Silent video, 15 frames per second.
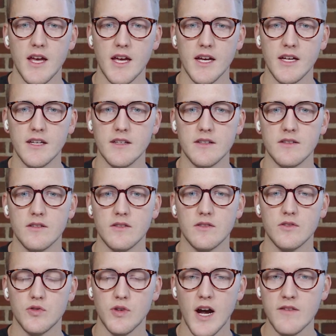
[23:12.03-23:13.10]
And
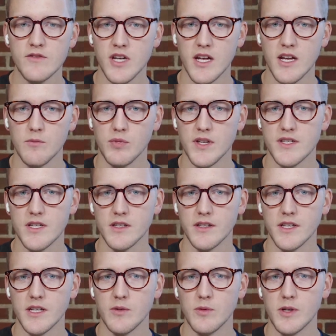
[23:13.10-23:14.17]
DriveChain
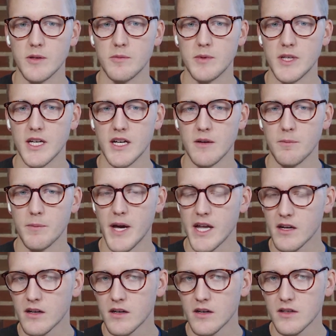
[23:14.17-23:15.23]
implicitly would be a
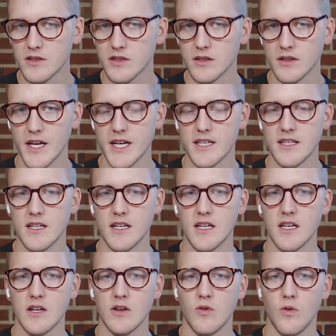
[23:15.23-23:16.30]
competitor to
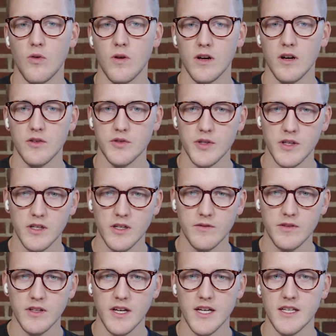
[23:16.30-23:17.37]
Lightning or an
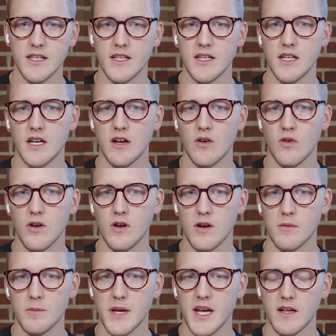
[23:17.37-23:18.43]
alternative Lightning
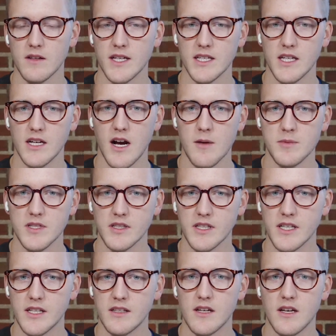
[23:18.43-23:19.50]
or make Lightning
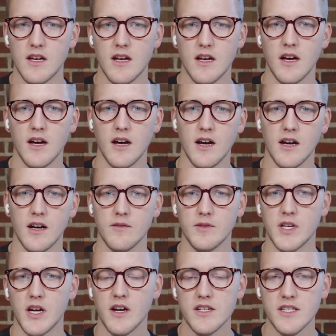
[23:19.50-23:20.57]
obsolete.
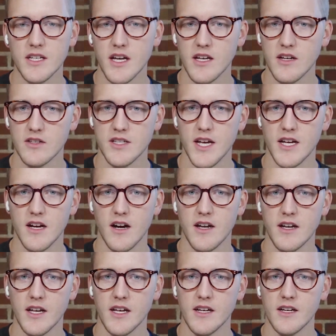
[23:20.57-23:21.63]
Uh, curious to get your take
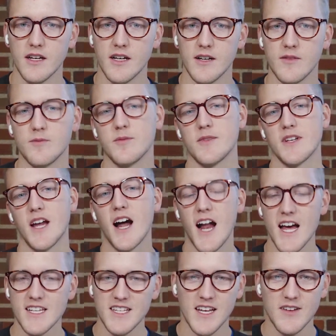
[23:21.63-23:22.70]
on it. Um,
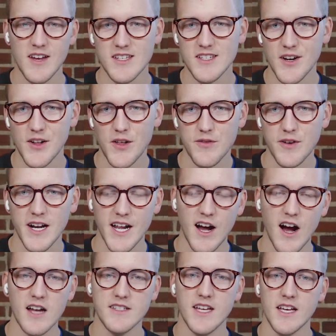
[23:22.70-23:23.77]
not asking necessarily for
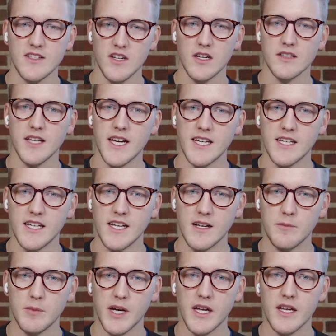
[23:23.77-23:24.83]
any hot takes on
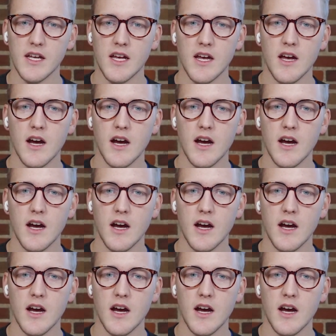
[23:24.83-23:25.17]
Lightning, but